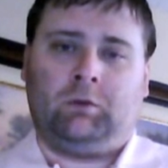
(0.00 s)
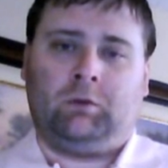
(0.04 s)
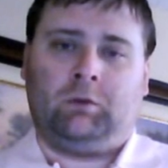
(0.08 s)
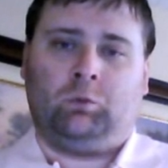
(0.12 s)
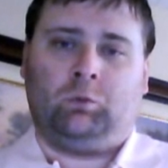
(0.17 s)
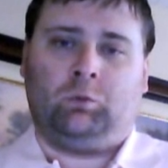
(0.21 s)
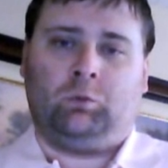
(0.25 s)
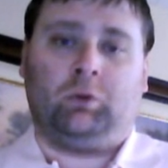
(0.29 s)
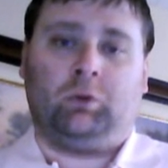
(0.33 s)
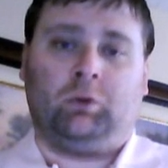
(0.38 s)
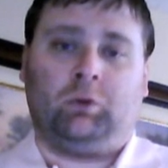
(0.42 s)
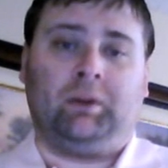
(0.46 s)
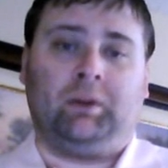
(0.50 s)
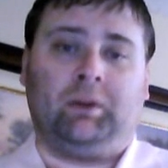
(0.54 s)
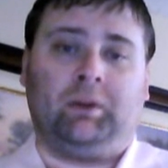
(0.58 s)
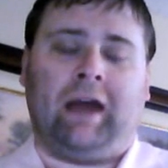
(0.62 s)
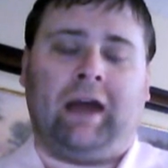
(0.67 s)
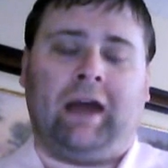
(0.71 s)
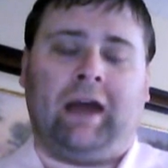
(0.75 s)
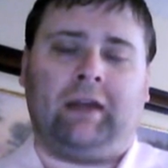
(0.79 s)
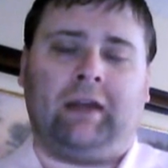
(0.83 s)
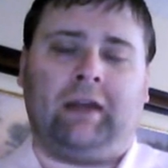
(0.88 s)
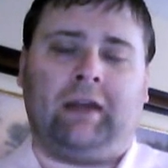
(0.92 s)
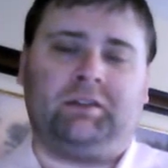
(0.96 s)
What do we
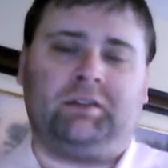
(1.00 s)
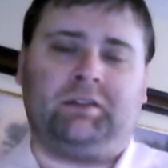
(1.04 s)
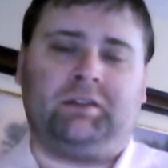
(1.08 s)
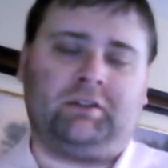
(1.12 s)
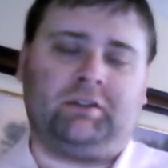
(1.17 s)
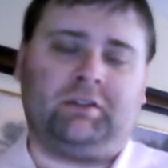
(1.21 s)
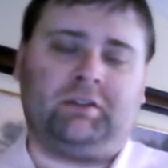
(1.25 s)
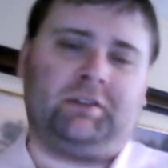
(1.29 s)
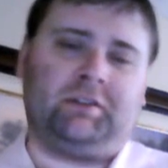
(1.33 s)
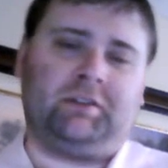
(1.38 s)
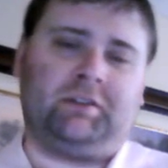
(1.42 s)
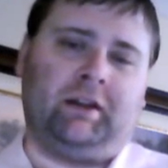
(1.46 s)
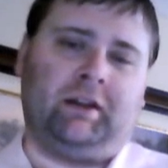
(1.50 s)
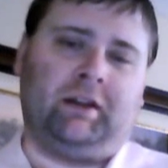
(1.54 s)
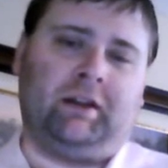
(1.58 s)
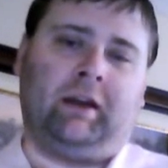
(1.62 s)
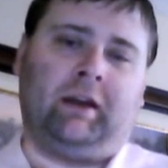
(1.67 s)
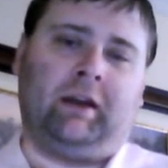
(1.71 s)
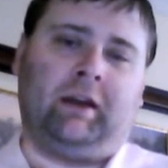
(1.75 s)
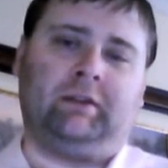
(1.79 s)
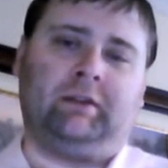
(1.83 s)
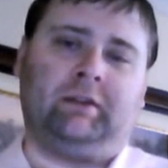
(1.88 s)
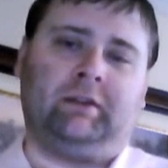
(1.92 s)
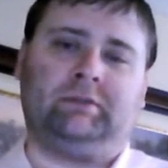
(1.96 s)
lack in the church
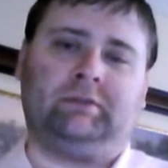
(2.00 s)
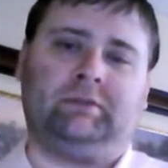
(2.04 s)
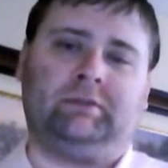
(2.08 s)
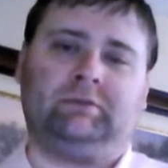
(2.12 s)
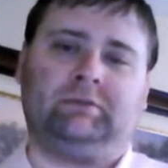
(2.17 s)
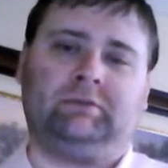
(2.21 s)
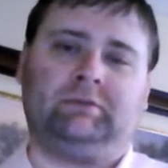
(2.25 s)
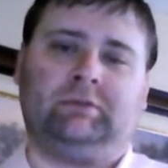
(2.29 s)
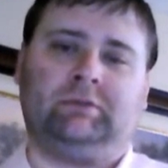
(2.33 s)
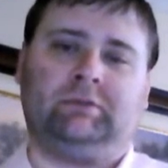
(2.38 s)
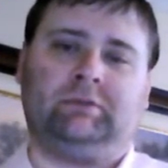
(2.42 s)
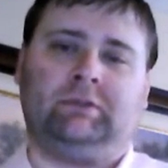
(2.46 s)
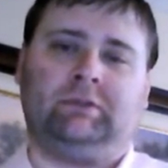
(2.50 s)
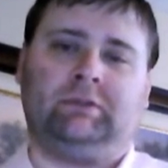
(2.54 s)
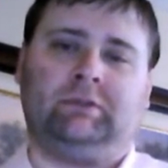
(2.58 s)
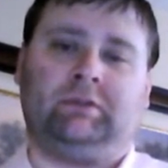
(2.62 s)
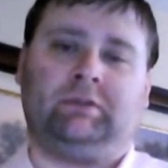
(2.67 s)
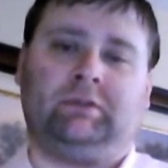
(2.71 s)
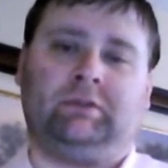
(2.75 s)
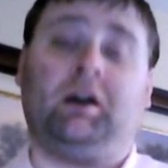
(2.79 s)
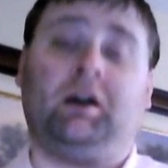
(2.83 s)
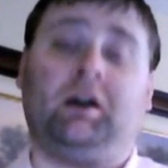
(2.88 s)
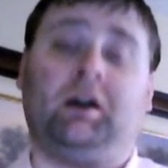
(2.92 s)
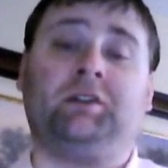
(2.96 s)
today?
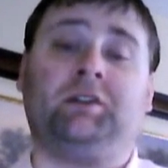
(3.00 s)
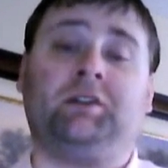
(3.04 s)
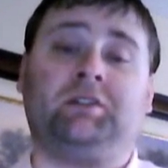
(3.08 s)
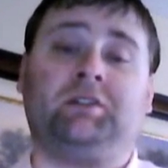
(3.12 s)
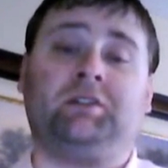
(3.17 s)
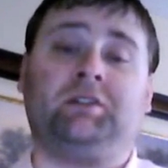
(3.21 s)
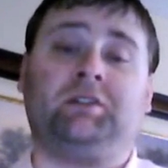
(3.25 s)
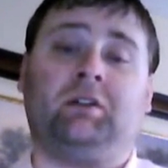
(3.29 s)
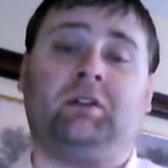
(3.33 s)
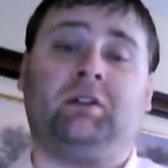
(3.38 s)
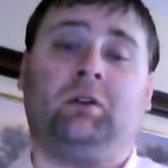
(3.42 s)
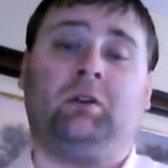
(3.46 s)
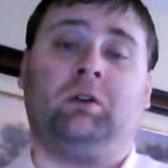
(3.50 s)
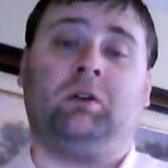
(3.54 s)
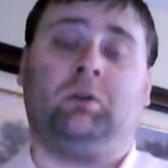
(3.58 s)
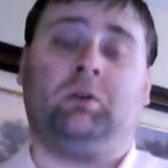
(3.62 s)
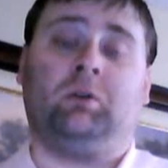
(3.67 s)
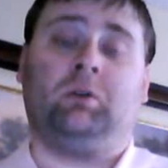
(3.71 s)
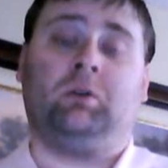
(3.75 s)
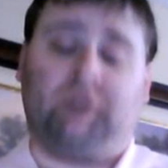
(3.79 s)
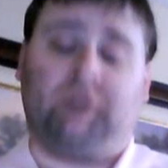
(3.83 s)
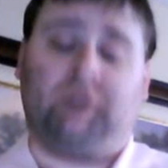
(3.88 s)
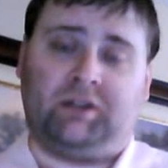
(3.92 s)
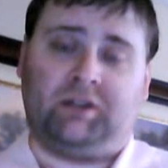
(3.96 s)
God's
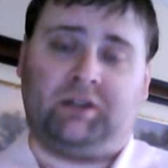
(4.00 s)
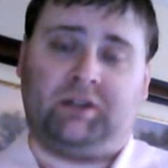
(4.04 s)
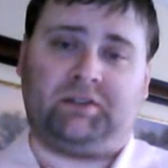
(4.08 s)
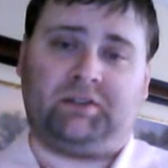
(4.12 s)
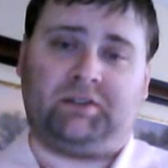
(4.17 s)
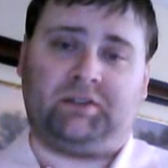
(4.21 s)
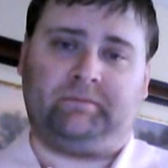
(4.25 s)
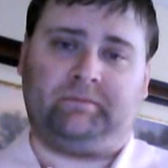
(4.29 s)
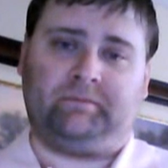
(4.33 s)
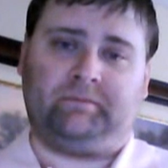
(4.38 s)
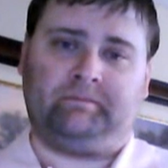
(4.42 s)
holiness.